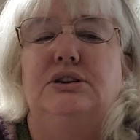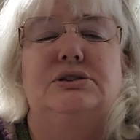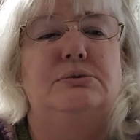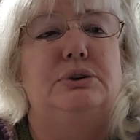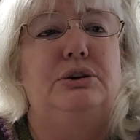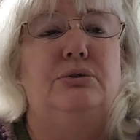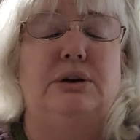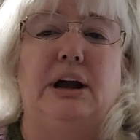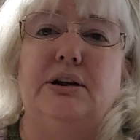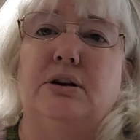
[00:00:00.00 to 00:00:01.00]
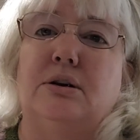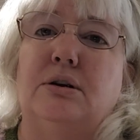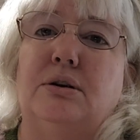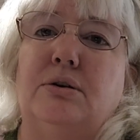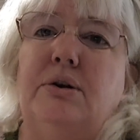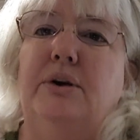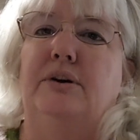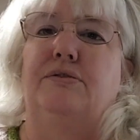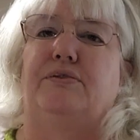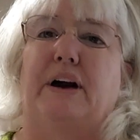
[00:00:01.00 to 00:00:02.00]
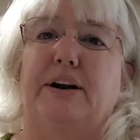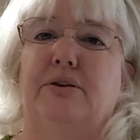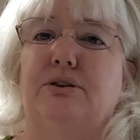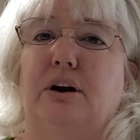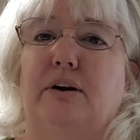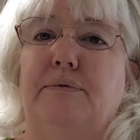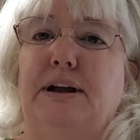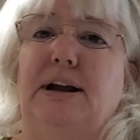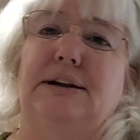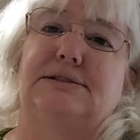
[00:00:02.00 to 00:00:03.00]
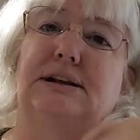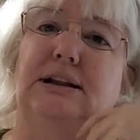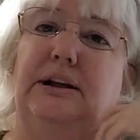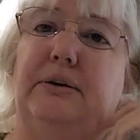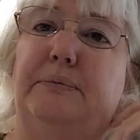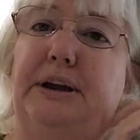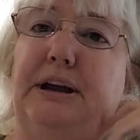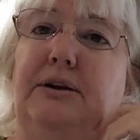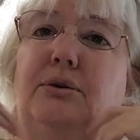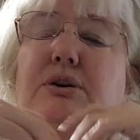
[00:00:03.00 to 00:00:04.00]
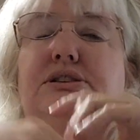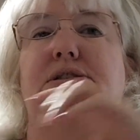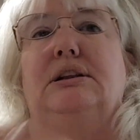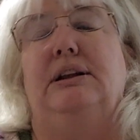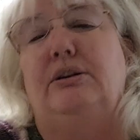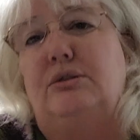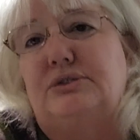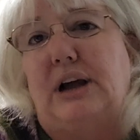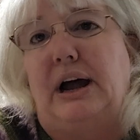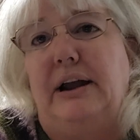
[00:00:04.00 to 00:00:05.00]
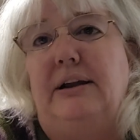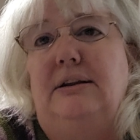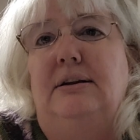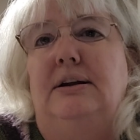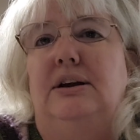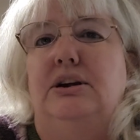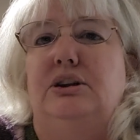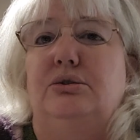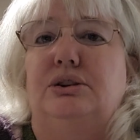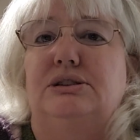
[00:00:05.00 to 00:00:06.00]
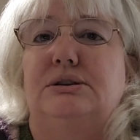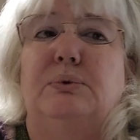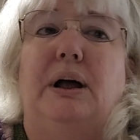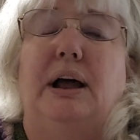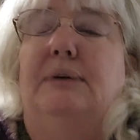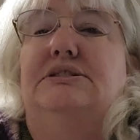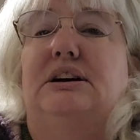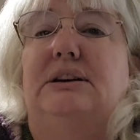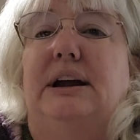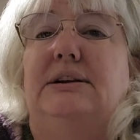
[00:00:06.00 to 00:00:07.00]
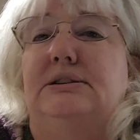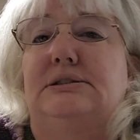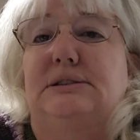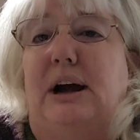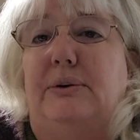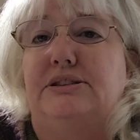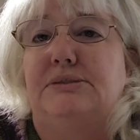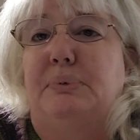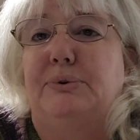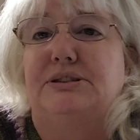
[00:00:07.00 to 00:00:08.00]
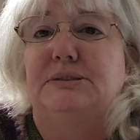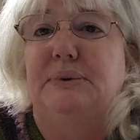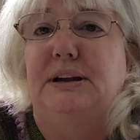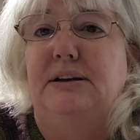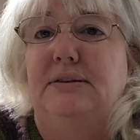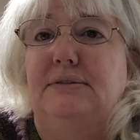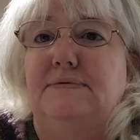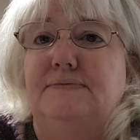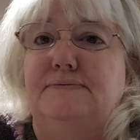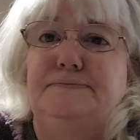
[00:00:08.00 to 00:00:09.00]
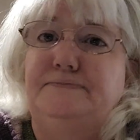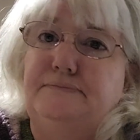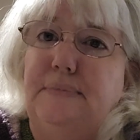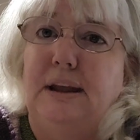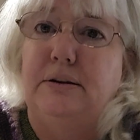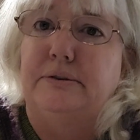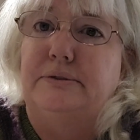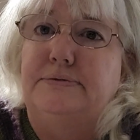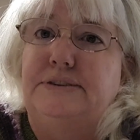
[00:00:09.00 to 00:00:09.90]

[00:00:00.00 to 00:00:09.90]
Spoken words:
So when you get your final garment and it's a little big or it's a little tight, you just, well, I was on gauge. This is how it's supposed to be. No.